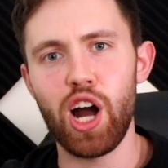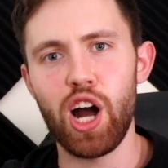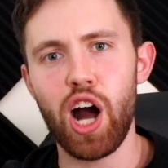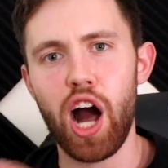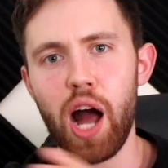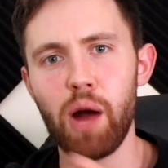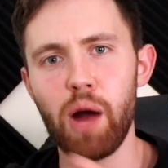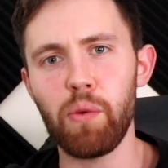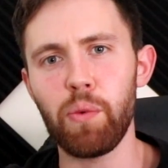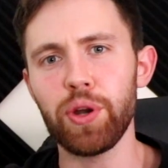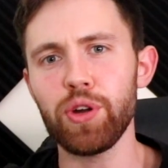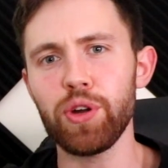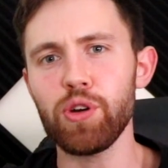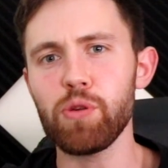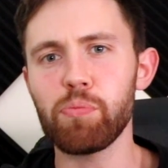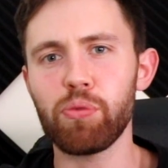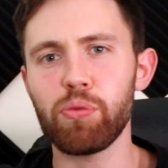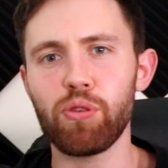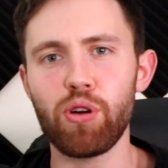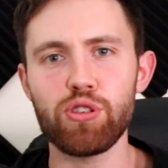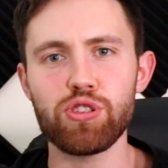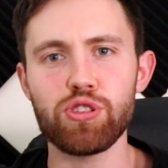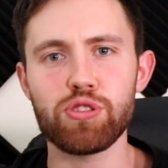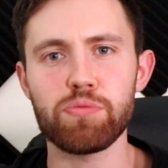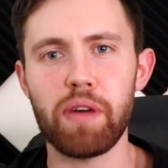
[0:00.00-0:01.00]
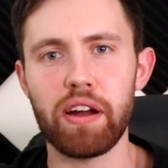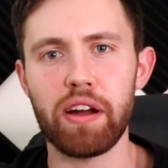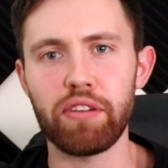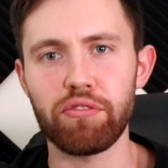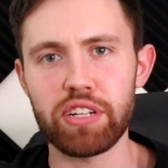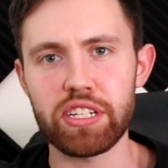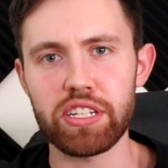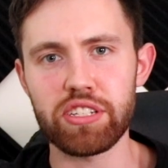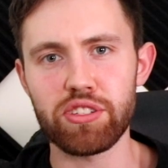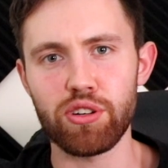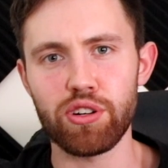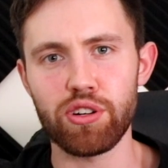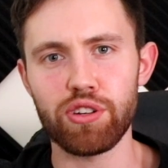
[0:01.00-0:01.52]
I want to approach my
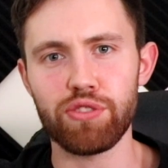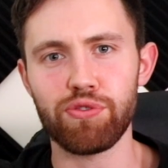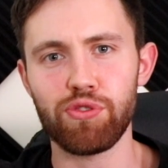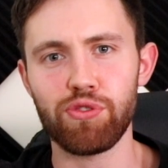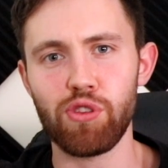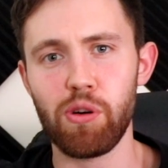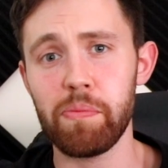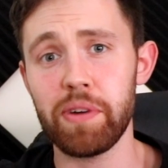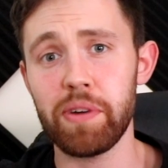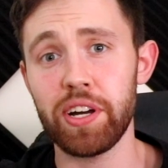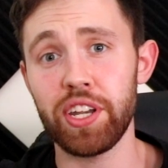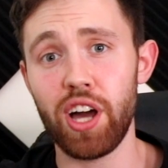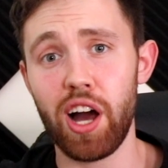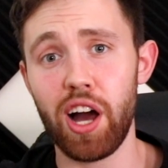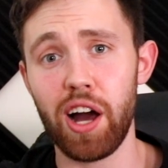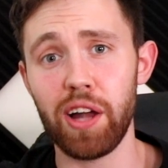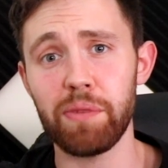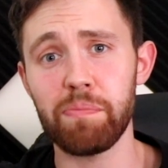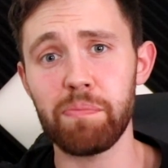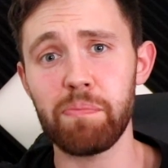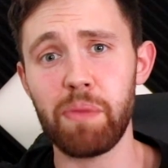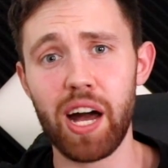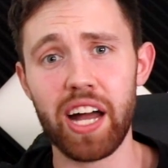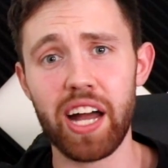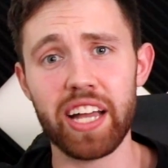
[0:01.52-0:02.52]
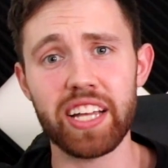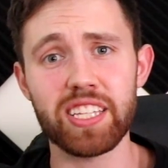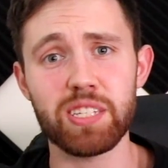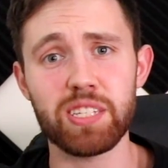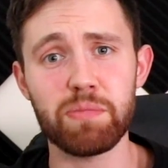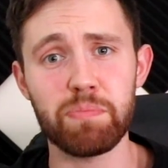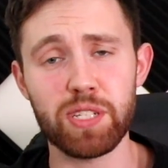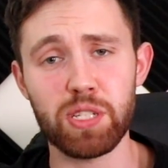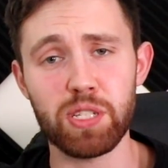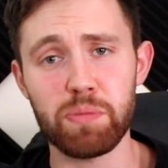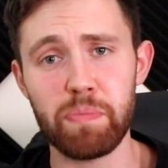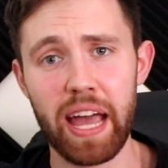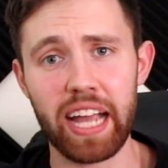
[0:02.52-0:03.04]
research from an unbiased
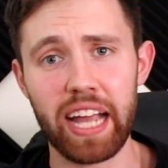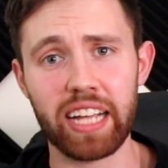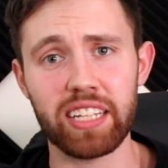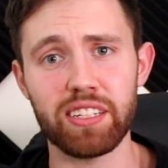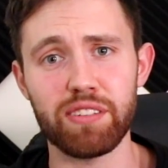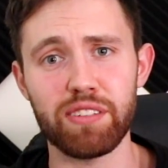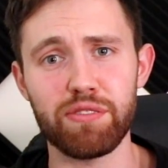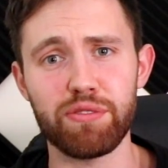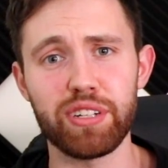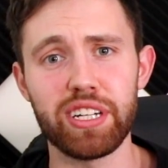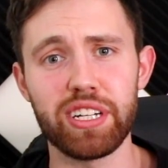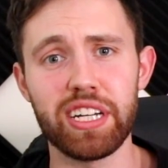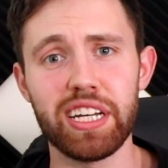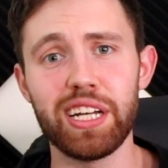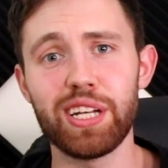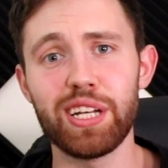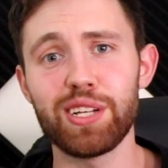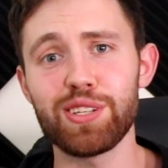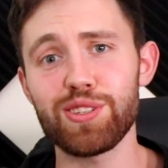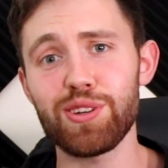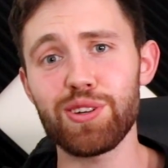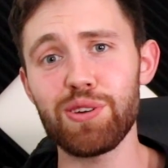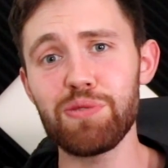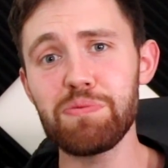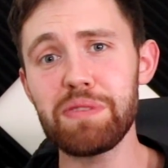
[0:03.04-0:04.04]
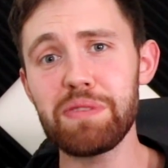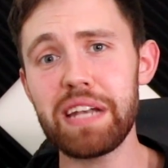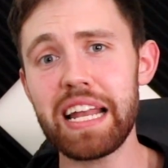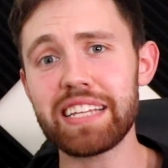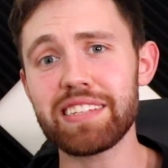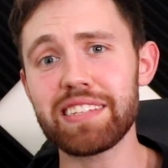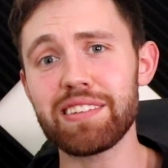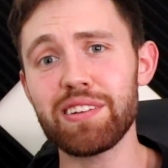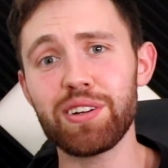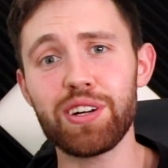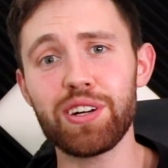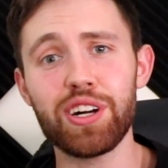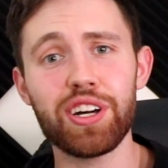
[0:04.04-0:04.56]
perspective. So
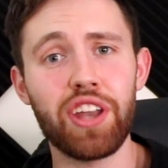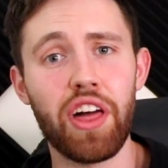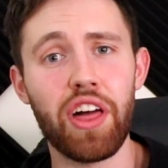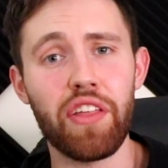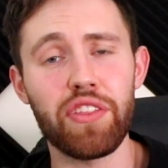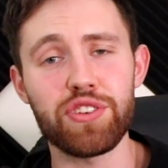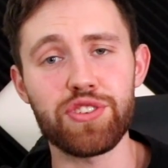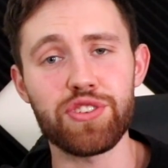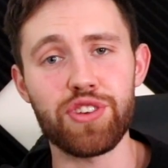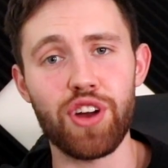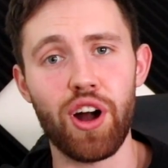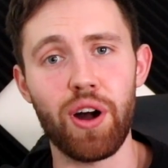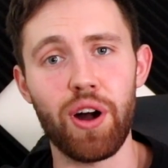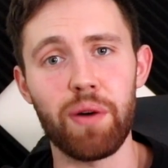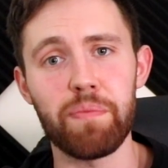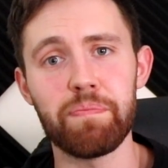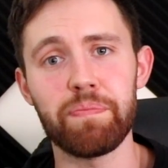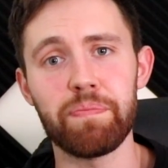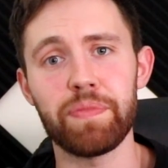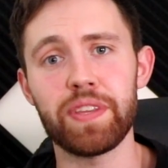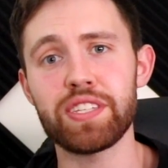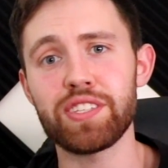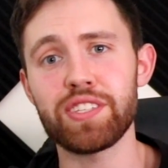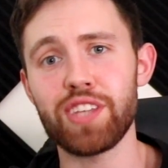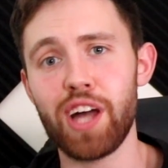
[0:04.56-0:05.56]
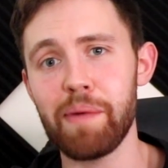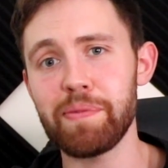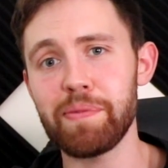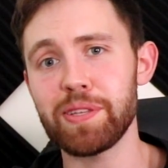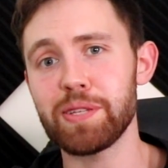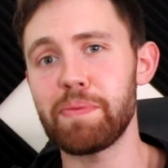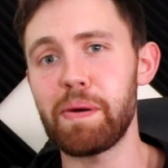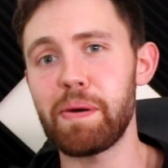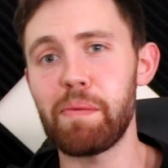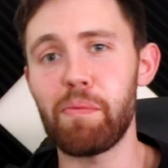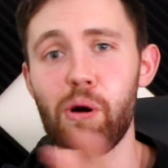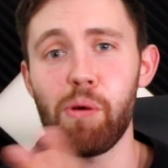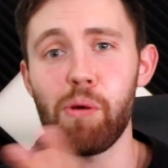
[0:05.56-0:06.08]
let's look at another chart. This time it's a
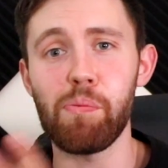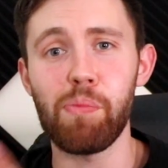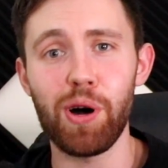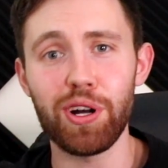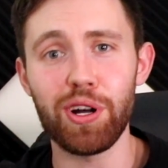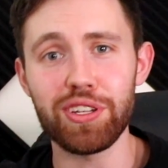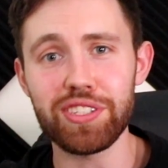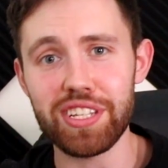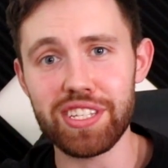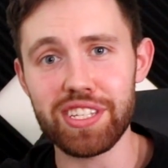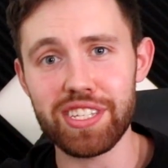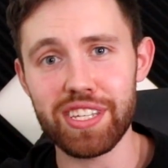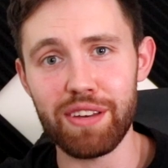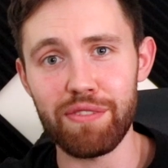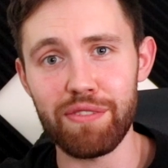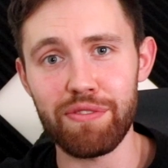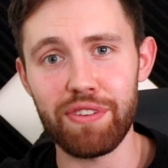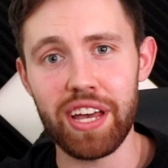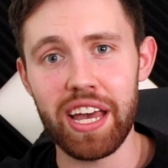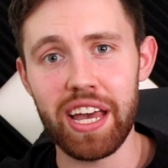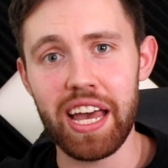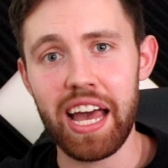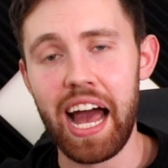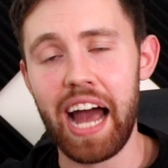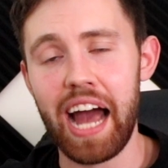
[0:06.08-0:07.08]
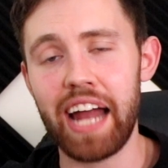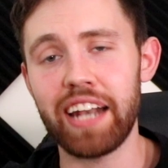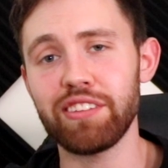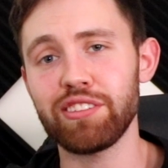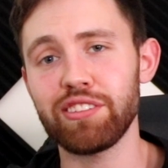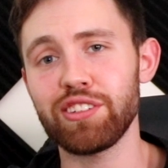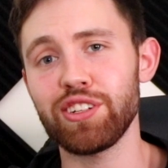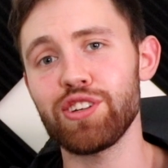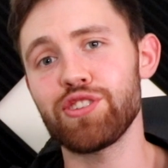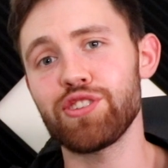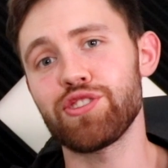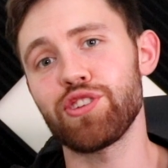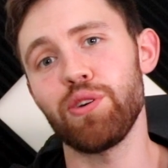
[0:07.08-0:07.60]
bit more positive, and it's
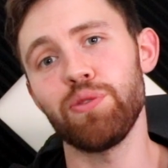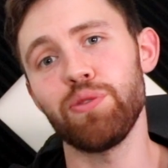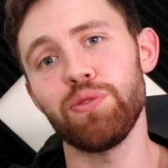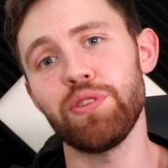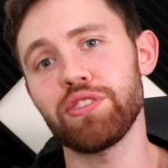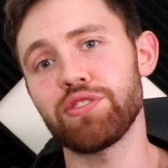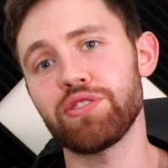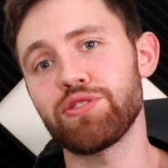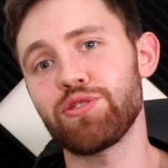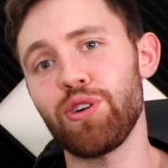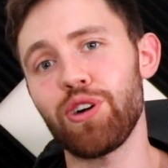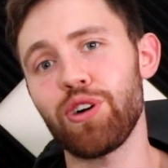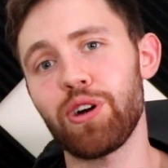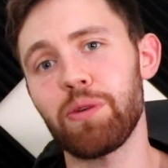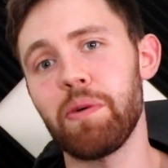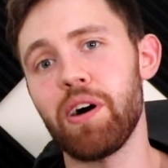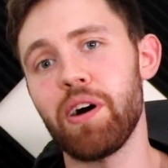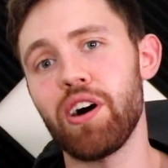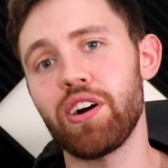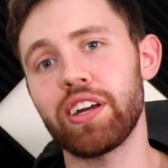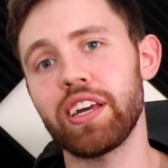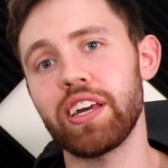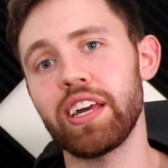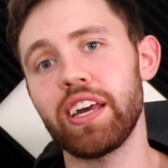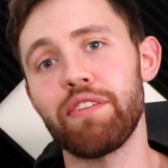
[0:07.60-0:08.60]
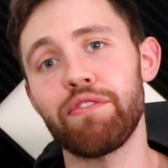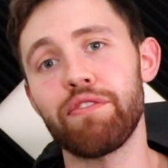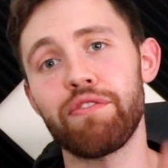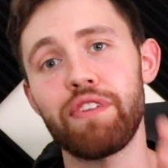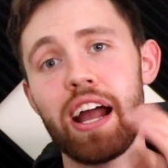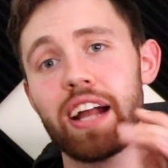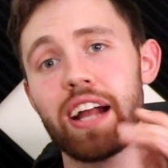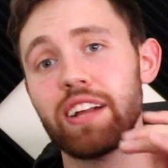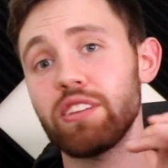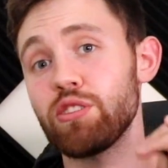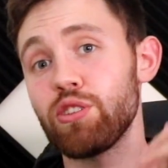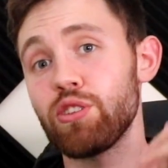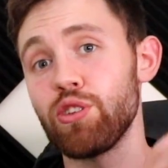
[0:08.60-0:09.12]
going to show that the stock market, in
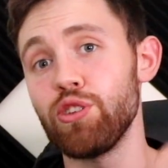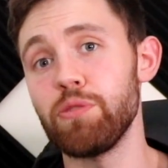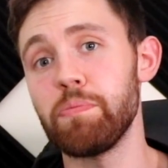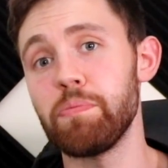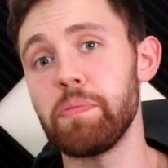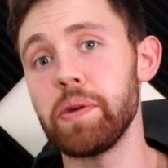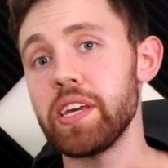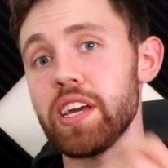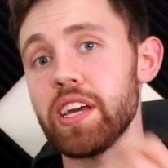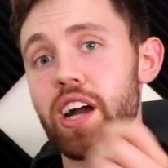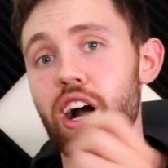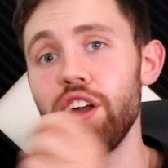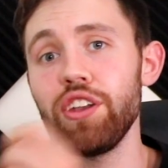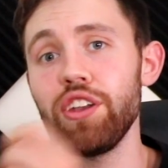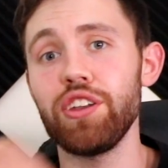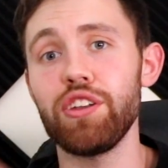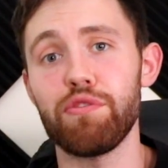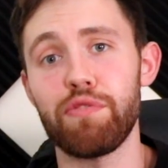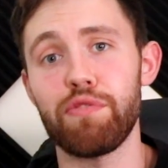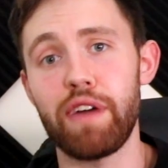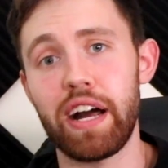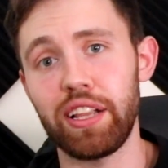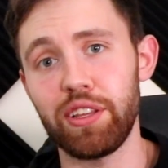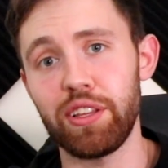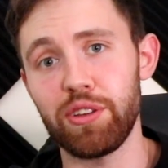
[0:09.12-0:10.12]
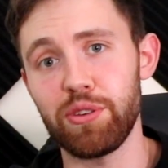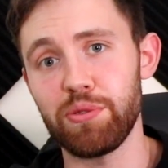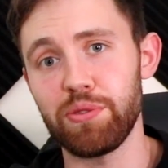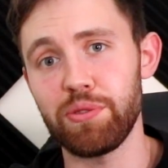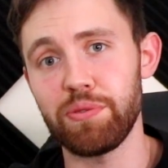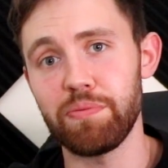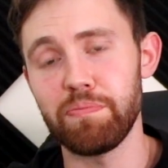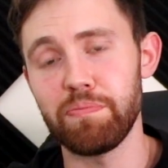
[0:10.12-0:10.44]
fact, could be undervalued.